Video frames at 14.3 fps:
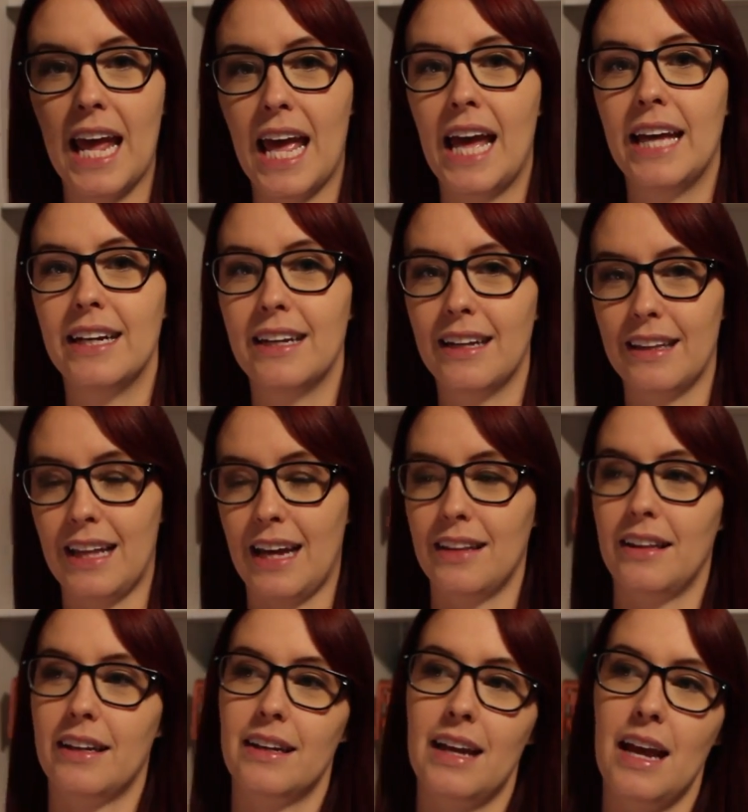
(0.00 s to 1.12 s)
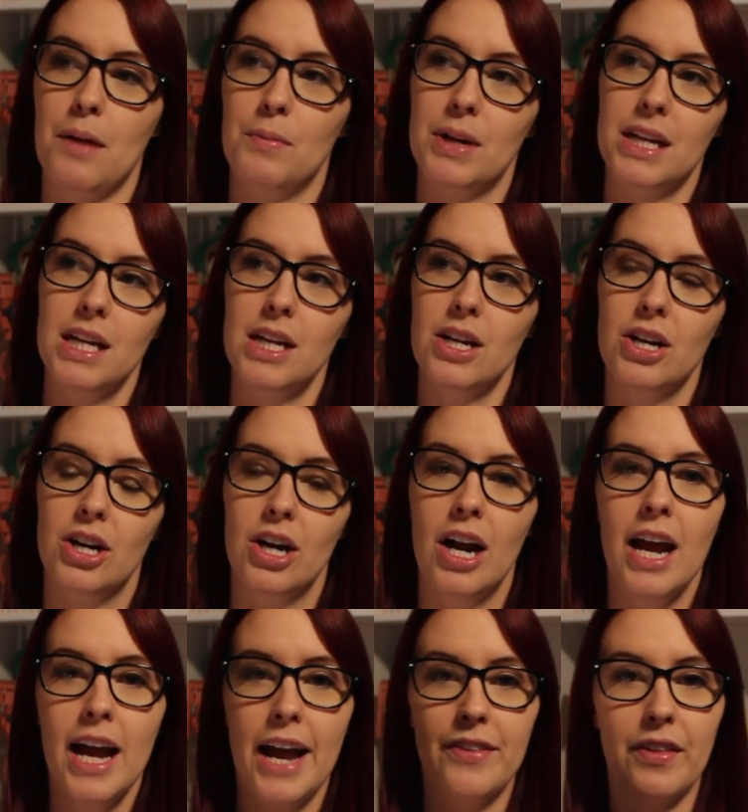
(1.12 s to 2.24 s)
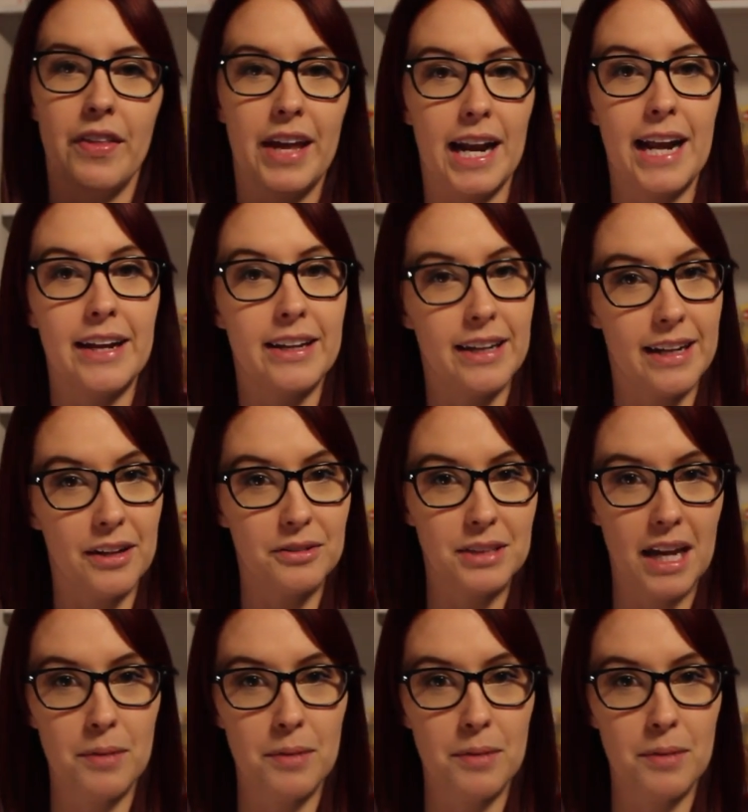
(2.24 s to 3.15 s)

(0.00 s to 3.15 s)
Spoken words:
and they had like a camera here, and then they had handheld